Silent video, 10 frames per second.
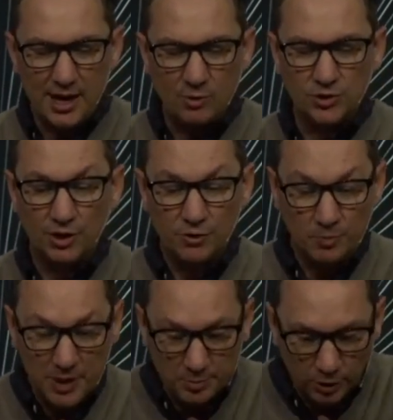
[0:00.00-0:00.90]
I was of the
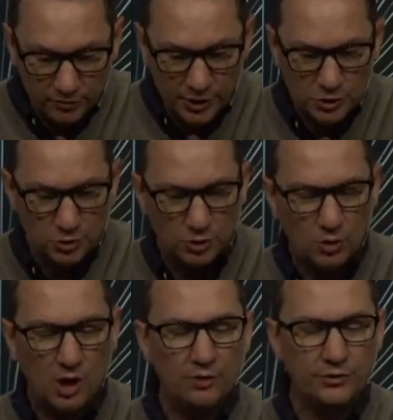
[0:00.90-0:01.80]
people of
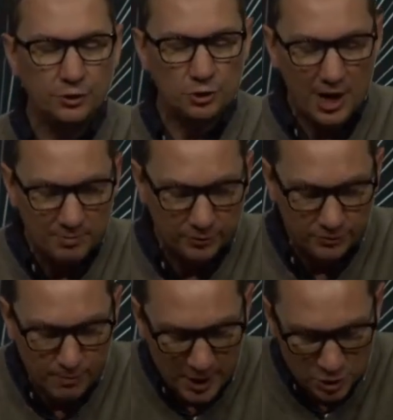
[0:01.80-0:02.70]
Israel, of the tribe
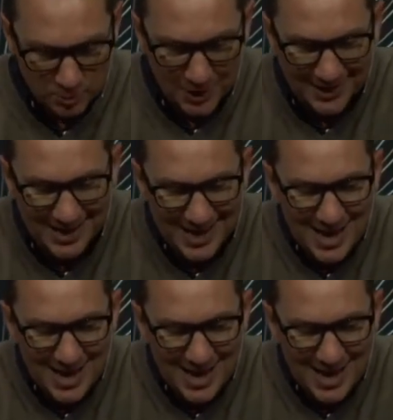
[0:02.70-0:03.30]
of Benjamin.